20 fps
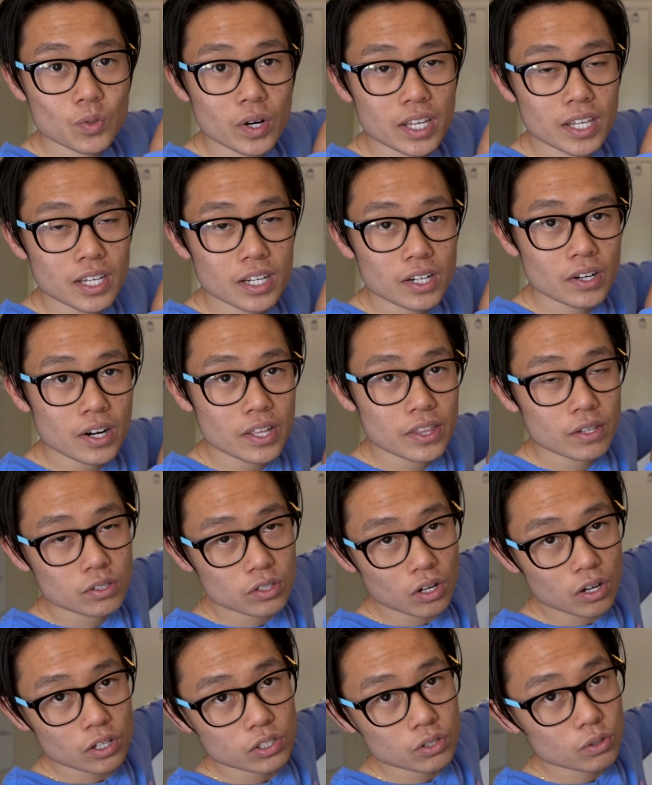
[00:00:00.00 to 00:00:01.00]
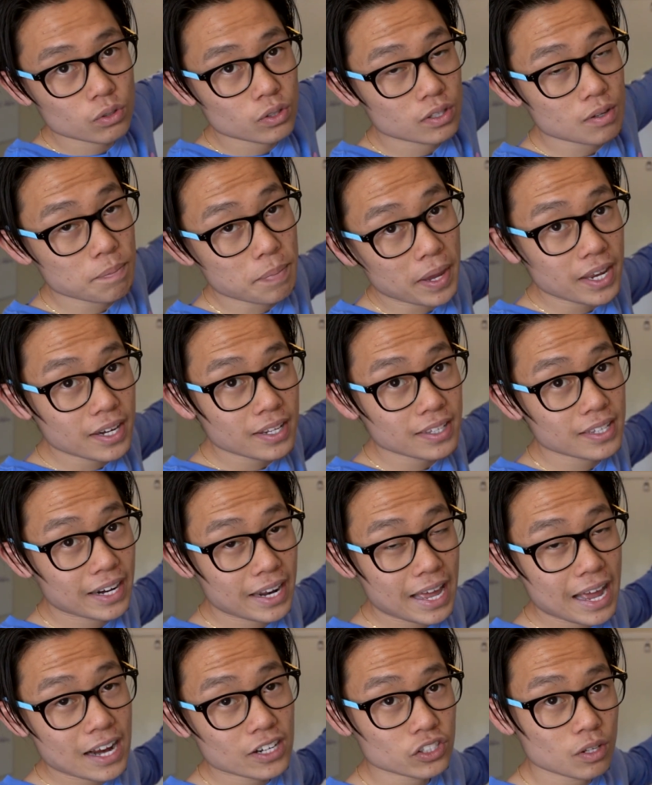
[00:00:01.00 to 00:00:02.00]
right here, and there's also the painting that
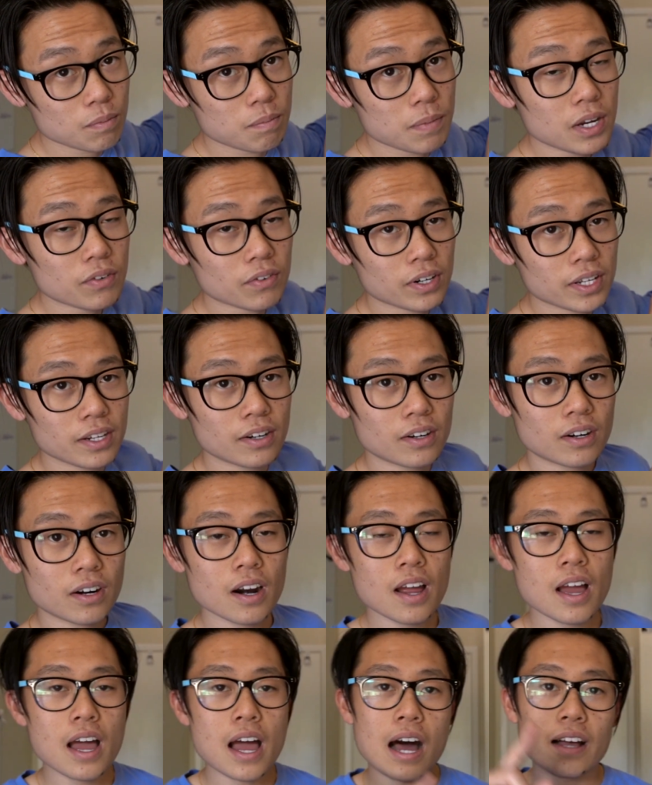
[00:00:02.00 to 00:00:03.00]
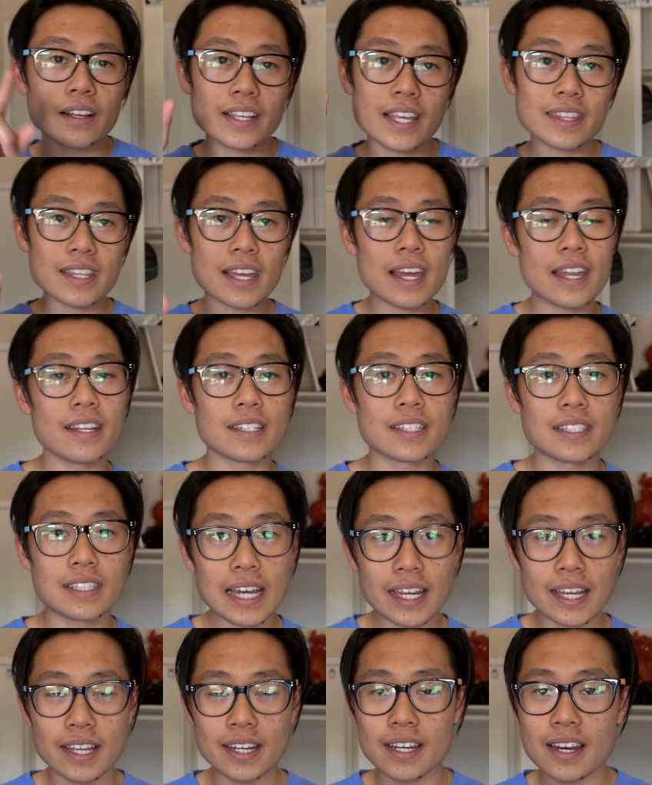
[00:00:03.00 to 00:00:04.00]
I actually made right here. I'll get that in a
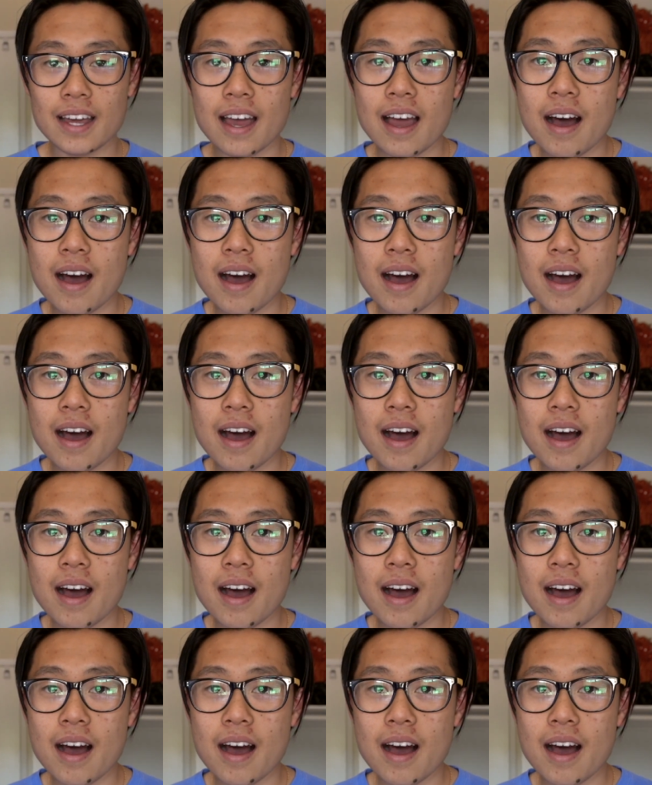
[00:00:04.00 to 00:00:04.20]
second.